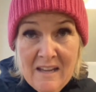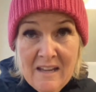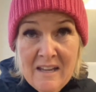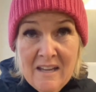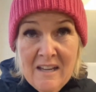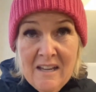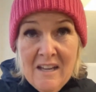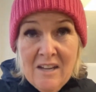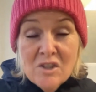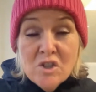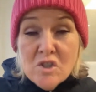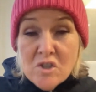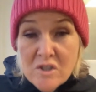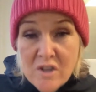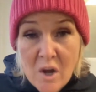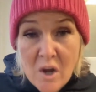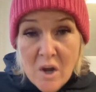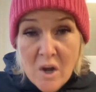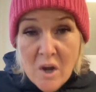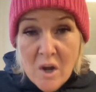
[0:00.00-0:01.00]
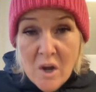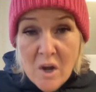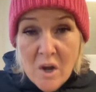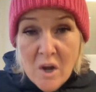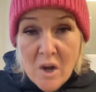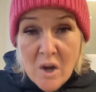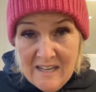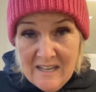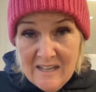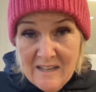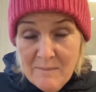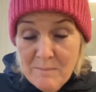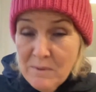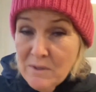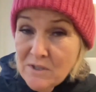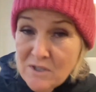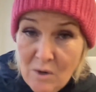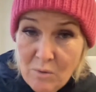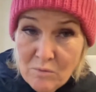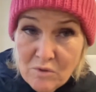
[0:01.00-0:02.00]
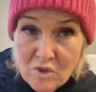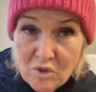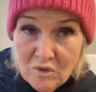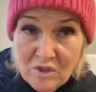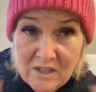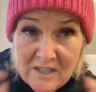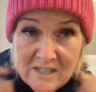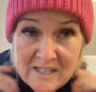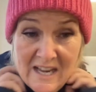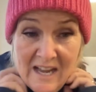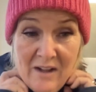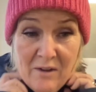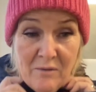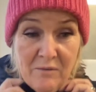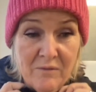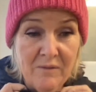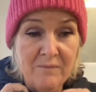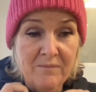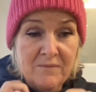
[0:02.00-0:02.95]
Just notice it, but don't judge yourself.